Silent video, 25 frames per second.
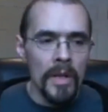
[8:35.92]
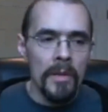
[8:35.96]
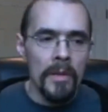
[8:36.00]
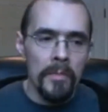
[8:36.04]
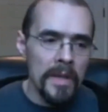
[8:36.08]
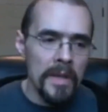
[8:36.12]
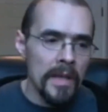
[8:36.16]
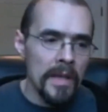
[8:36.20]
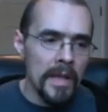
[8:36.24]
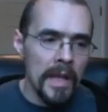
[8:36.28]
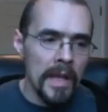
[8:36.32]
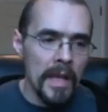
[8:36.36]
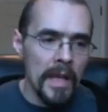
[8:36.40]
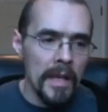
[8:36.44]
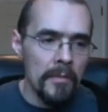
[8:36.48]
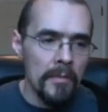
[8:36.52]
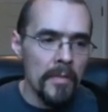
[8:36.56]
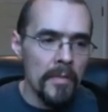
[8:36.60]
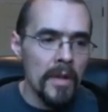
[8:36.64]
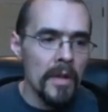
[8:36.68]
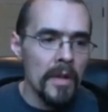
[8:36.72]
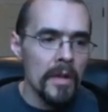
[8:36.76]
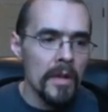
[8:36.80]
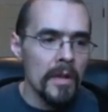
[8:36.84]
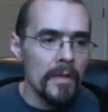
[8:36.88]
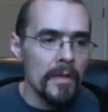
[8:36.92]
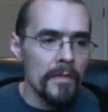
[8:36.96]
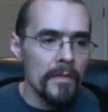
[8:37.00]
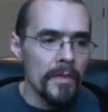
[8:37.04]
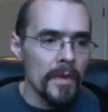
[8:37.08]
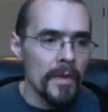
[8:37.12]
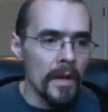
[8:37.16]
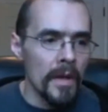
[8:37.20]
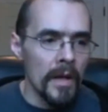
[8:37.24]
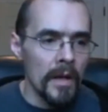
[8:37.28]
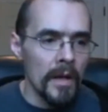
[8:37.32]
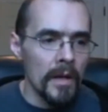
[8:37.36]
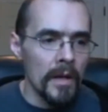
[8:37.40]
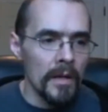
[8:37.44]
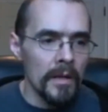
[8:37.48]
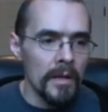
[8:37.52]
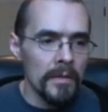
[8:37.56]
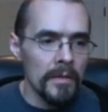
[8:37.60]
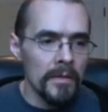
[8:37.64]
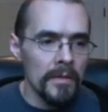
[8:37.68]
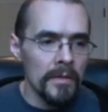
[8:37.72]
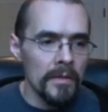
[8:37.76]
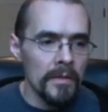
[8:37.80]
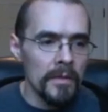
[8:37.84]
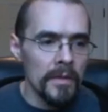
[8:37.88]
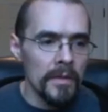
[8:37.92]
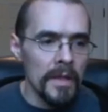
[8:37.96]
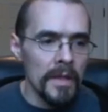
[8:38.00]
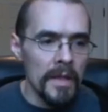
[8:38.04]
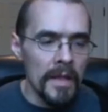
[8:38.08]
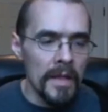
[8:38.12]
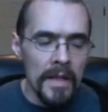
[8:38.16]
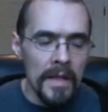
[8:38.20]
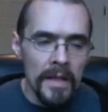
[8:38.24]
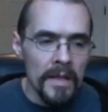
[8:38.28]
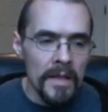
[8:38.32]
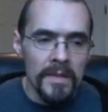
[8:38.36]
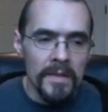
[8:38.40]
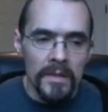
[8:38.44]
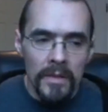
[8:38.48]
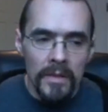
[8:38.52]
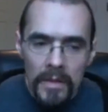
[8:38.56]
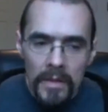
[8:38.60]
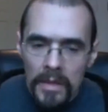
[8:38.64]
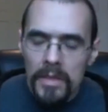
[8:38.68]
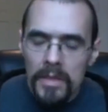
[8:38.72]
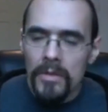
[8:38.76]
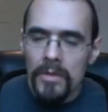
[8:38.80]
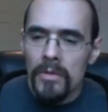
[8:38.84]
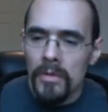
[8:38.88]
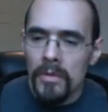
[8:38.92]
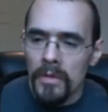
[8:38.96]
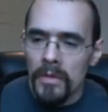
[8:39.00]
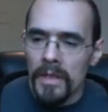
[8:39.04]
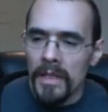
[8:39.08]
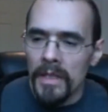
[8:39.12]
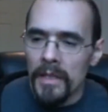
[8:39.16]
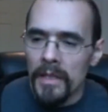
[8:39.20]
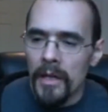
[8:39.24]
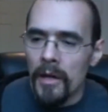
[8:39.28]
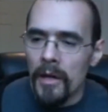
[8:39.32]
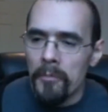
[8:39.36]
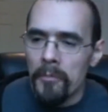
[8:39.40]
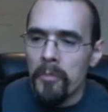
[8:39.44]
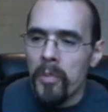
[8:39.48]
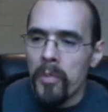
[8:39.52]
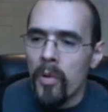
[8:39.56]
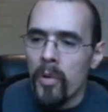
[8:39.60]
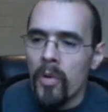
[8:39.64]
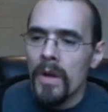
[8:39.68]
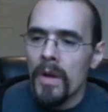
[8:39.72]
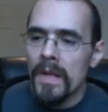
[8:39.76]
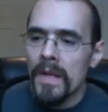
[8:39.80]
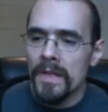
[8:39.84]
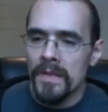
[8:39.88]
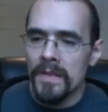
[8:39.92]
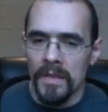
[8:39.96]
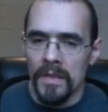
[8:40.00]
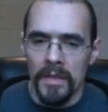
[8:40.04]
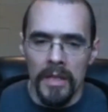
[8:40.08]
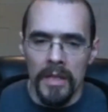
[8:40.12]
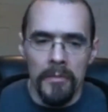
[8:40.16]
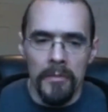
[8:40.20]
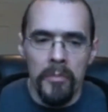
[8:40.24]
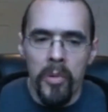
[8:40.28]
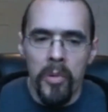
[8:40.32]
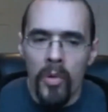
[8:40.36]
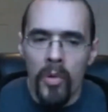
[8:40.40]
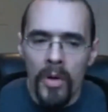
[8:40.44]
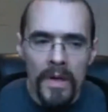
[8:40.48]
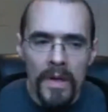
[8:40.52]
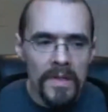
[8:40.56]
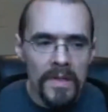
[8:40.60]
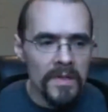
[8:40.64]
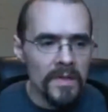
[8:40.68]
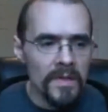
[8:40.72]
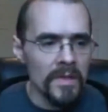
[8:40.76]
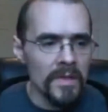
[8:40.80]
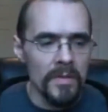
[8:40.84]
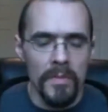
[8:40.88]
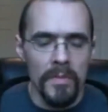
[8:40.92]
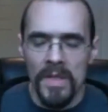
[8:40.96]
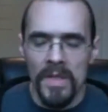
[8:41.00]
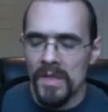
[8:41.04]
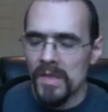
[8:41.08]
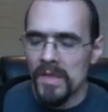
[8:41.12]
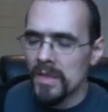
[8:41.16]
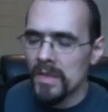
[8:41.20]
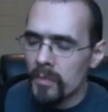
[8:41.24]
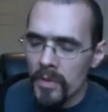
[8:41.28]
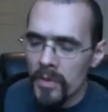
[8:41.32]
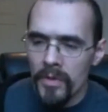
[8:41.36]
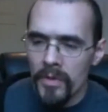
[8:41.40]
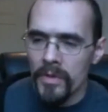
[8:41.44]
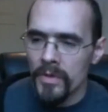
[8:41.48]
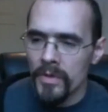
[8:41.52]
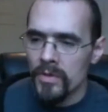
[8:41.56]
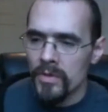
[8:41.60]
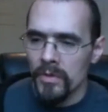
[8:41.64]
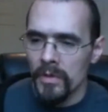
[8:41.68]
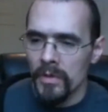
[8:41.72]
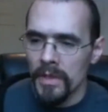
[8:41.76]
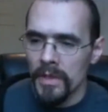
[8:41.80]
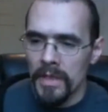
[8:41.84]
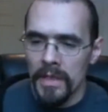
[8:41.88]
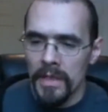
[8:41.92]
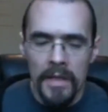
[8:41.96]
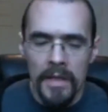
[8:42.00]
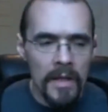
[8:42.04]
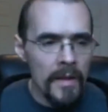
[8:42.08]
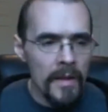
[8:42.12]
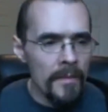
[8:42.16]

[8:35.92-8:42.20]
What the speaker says: when it became, it is literally a poison. It poisons me spiritually.